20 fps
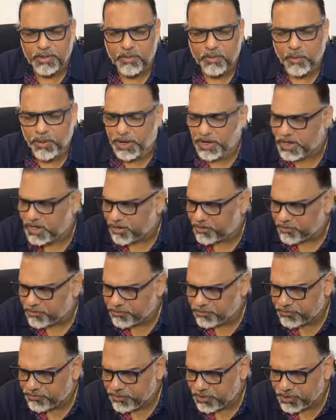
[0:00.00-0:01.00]
Where their
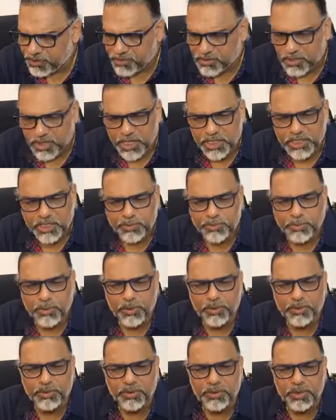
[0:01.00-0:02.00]
feet treads
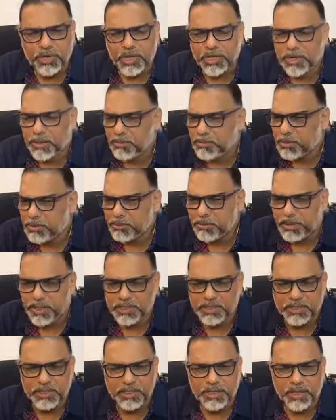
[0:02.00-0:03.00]
upon, let them be
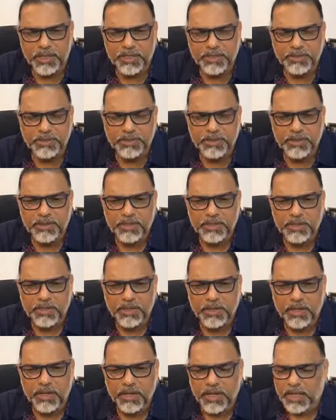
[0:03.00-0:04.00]
blessed, God.
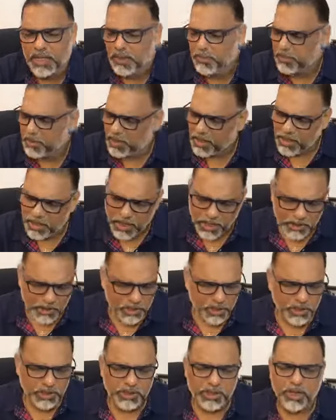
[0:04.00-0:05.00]
Let them enlarge
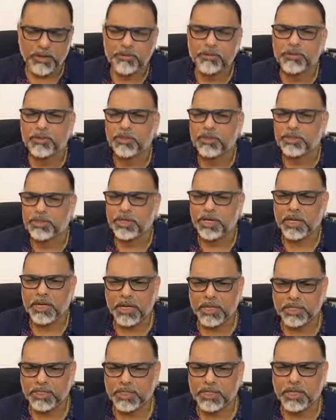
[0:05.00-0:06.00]
their territories,
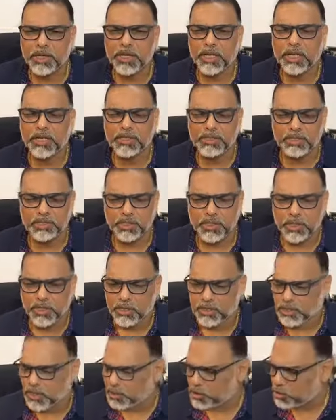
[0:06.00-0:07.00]
enlarge their lands,
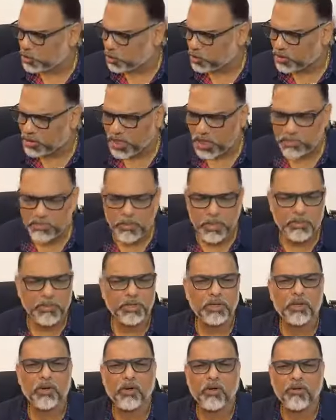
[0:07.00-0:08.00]
that your name may be
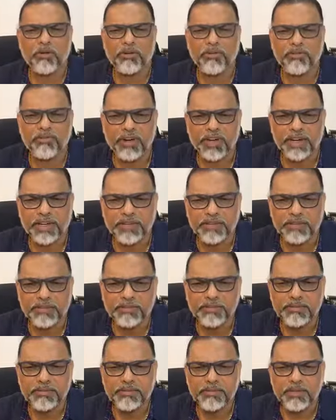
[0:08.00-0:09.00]
glorified.
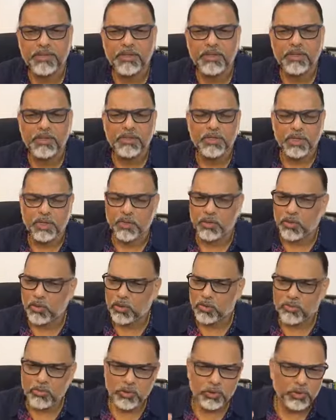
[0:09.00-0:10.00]
And
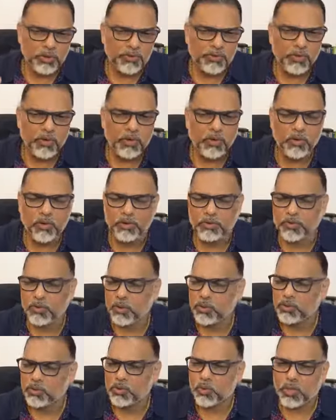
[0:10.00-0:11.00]
Lord, most of all, Lord,
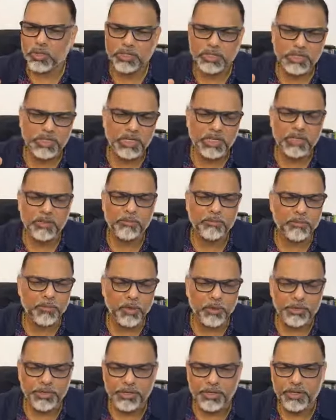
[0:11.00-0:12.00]
those who are sick in
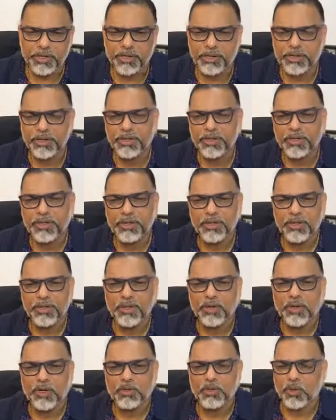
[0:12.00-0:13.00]
body,
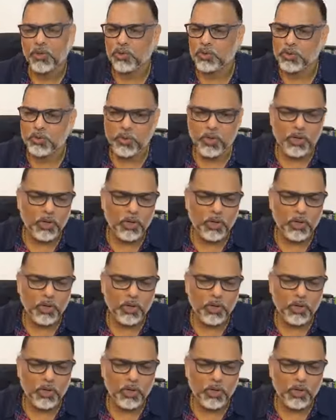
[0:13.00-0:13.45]
those who